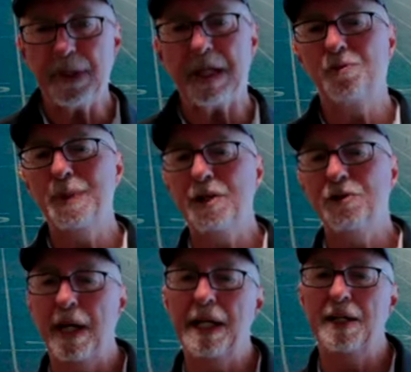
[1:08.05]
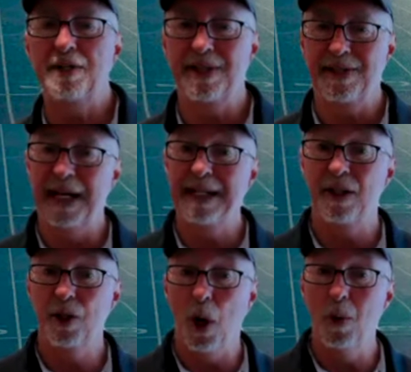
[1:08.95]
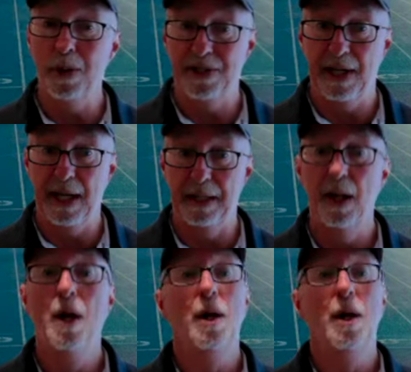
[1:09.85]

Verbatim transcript: Speed training is designed to coincide